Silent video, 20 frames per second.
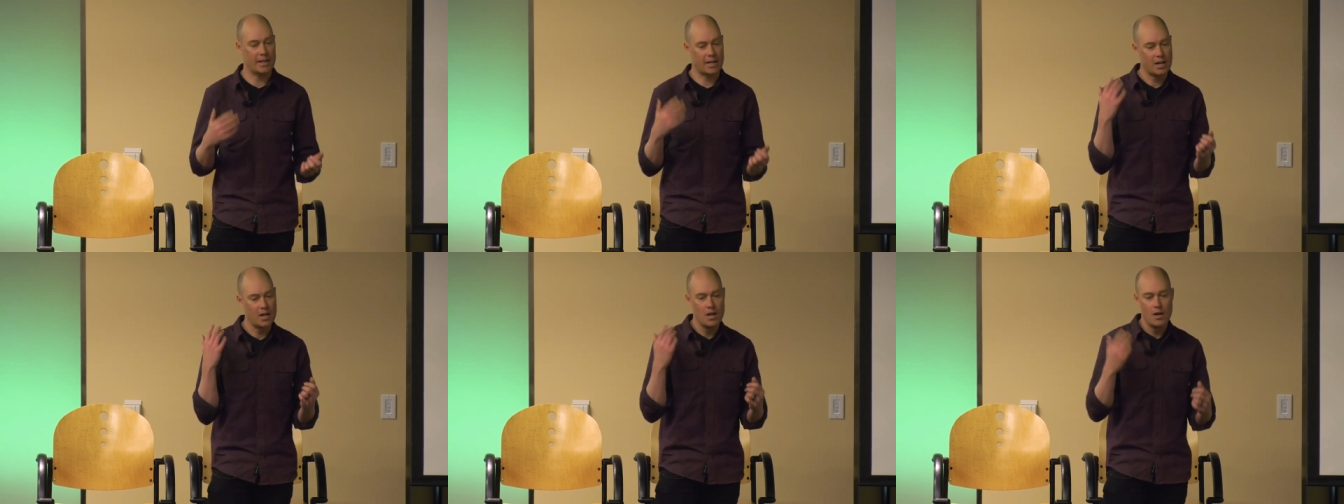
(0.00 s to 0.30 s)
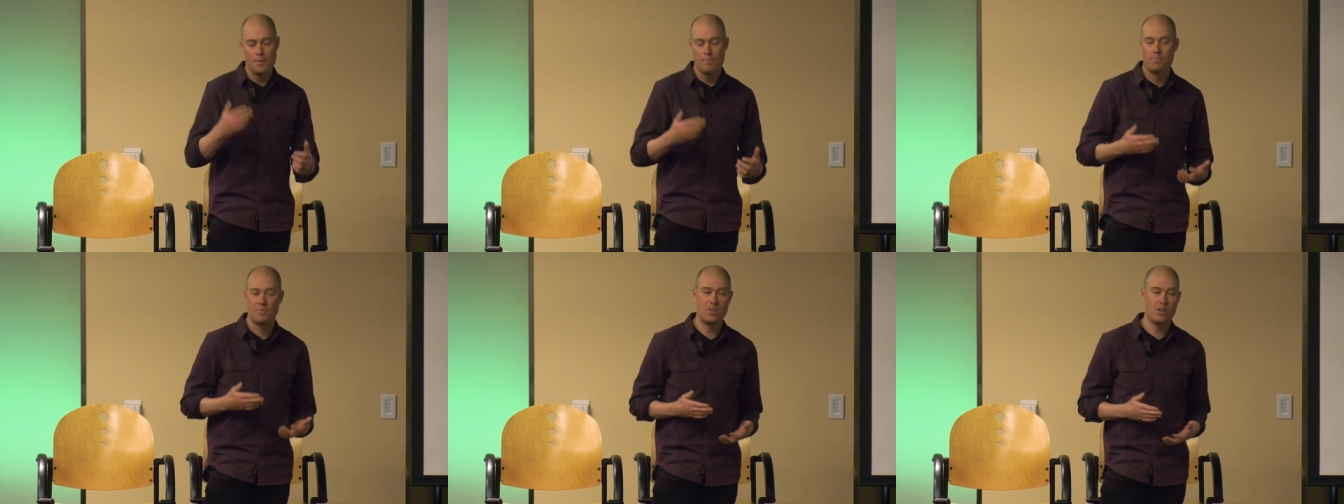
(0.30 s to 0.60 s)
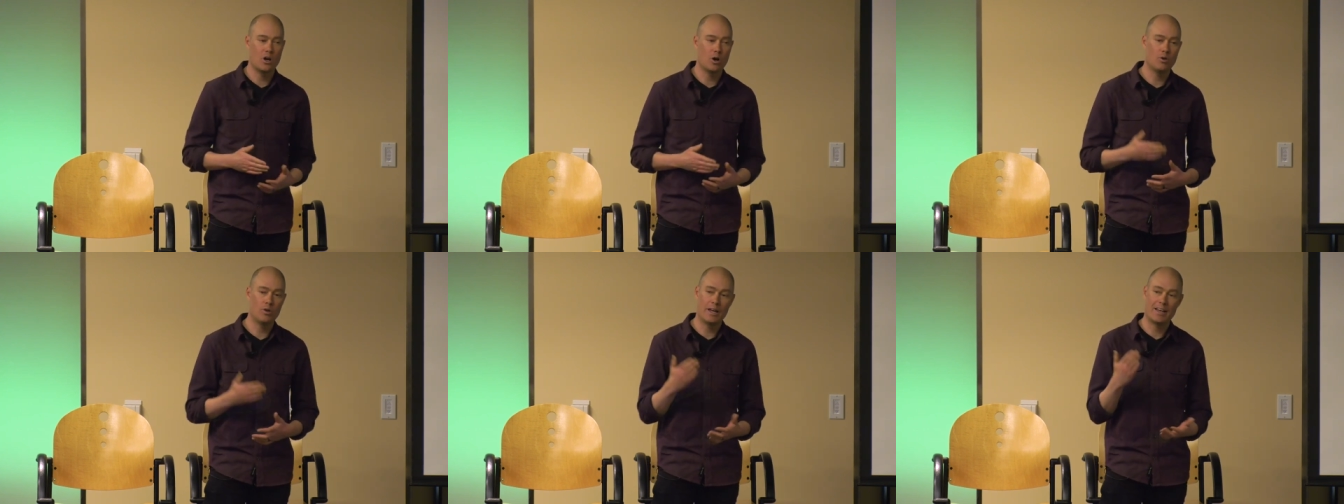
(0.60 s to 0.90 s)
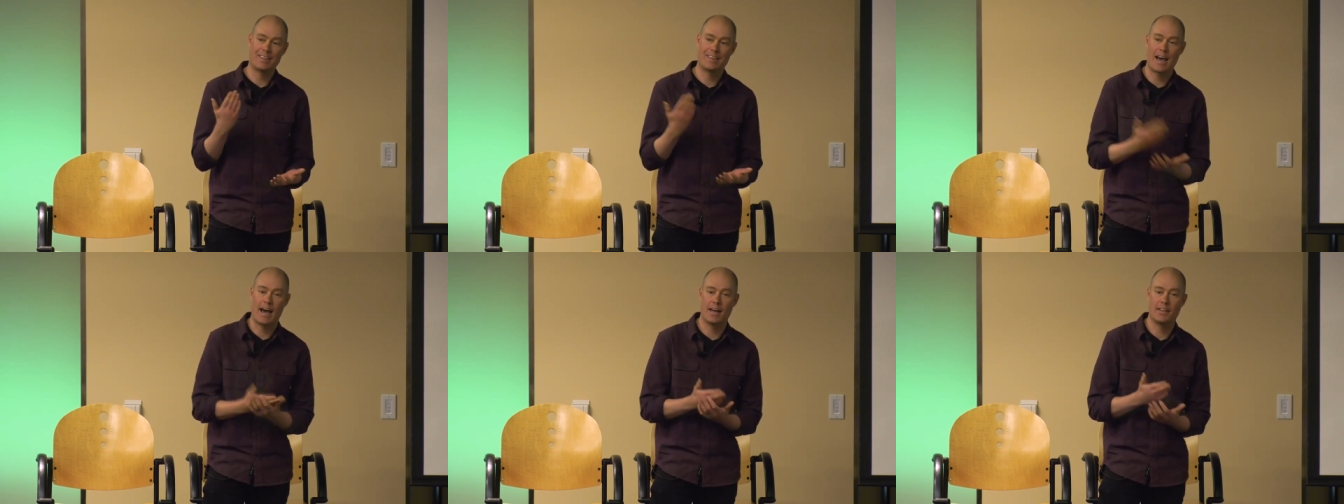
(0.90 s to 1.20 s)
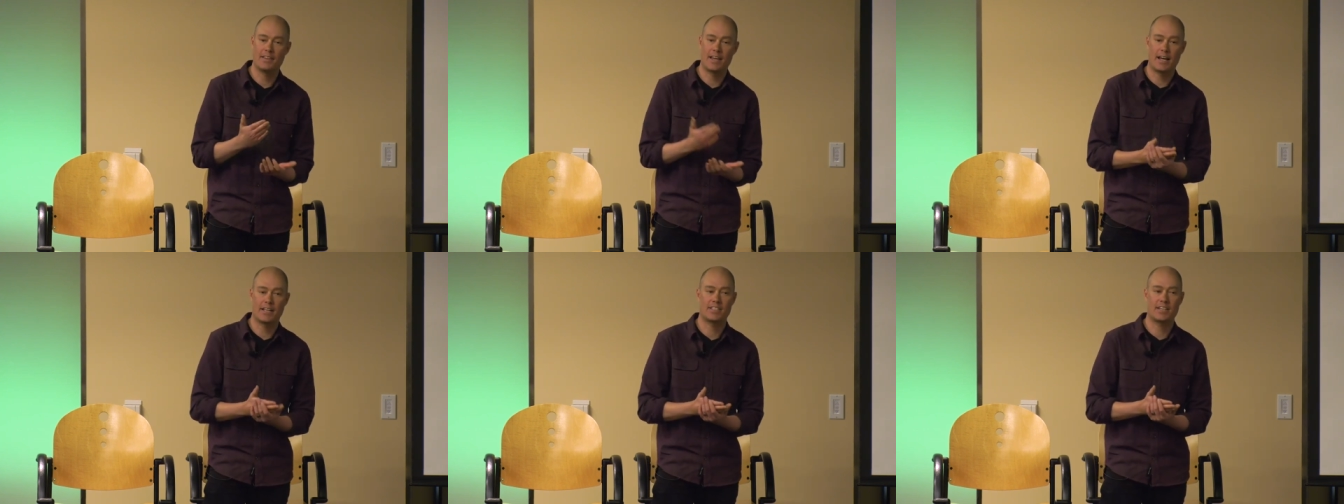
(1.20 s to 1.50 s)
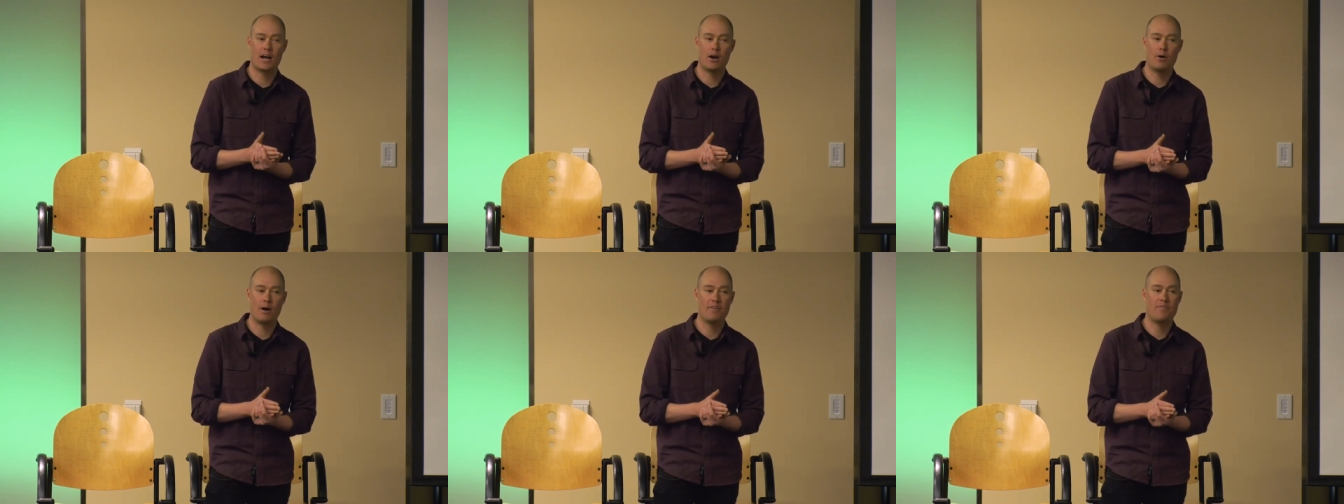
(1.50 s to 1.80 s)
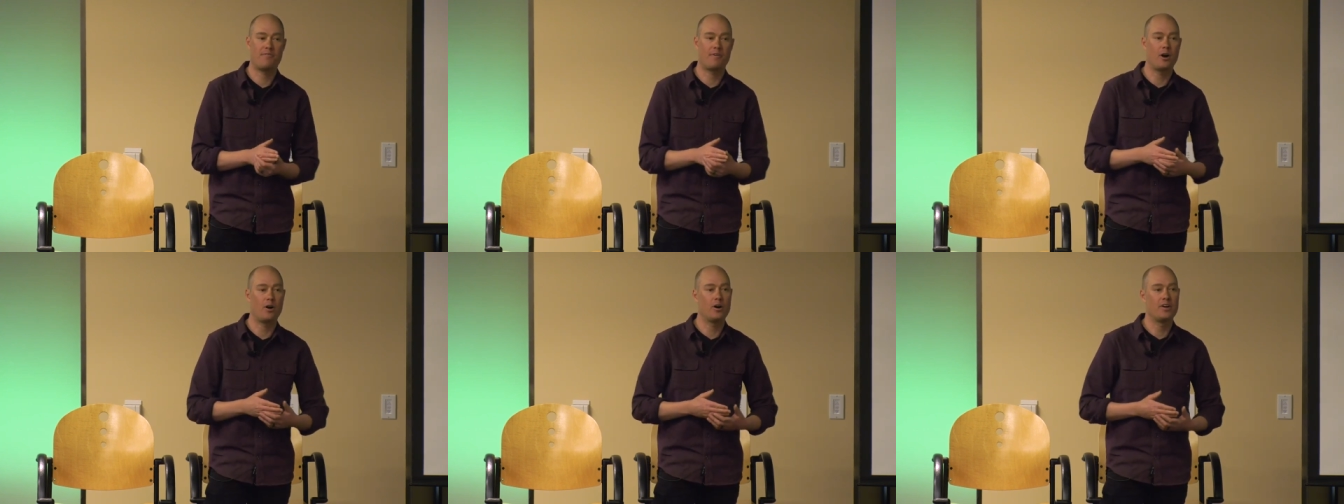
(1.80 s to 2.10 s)
Like, you know, like that's how I
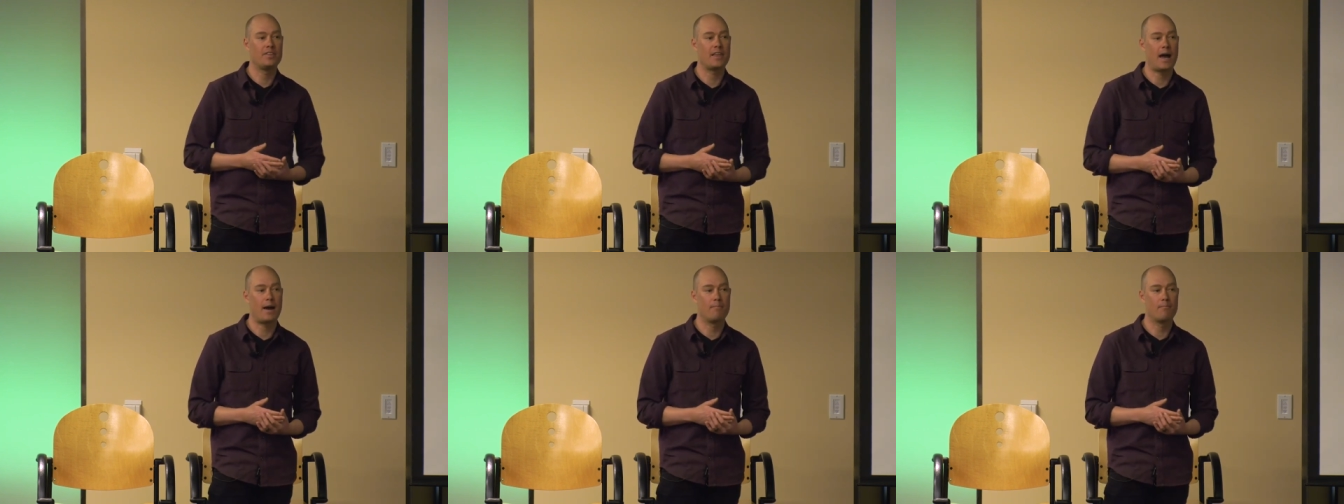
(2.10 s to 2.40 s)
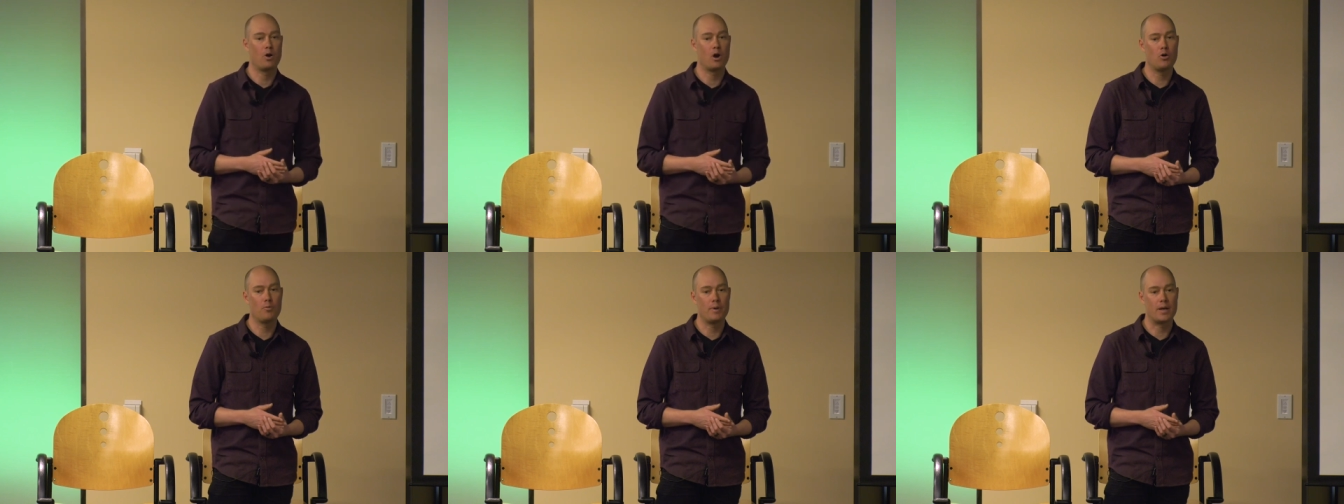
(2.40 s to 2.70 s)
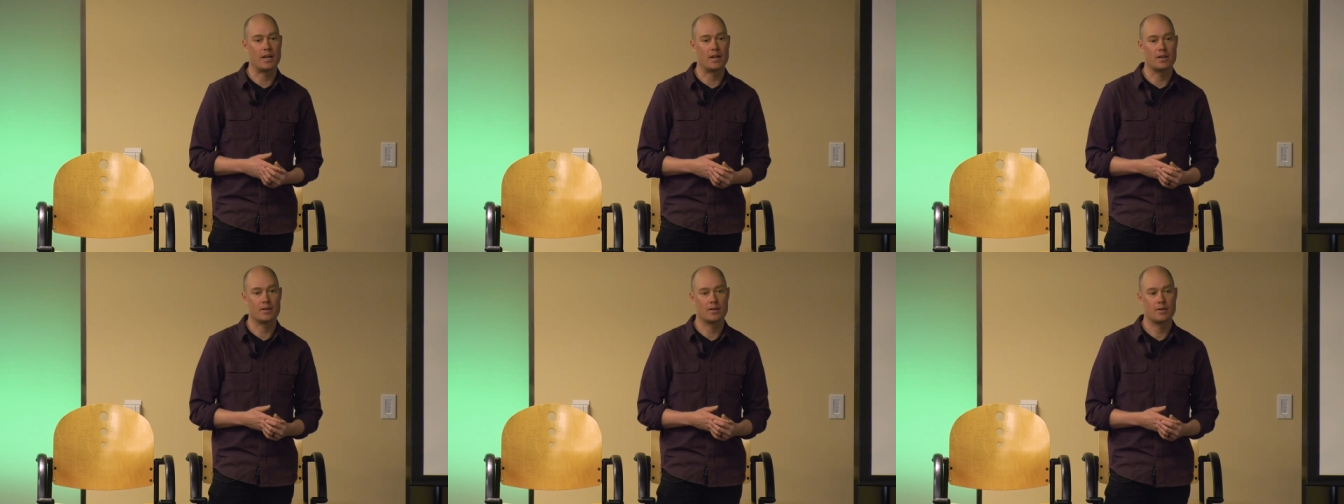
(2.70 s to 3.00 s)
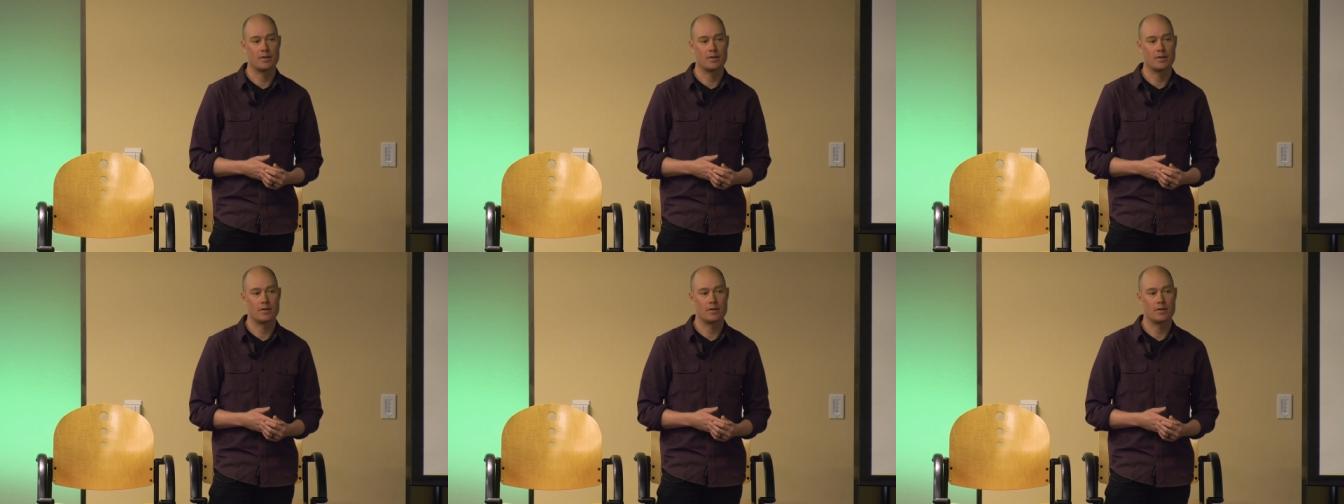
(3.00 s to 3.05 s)
felt in that moment.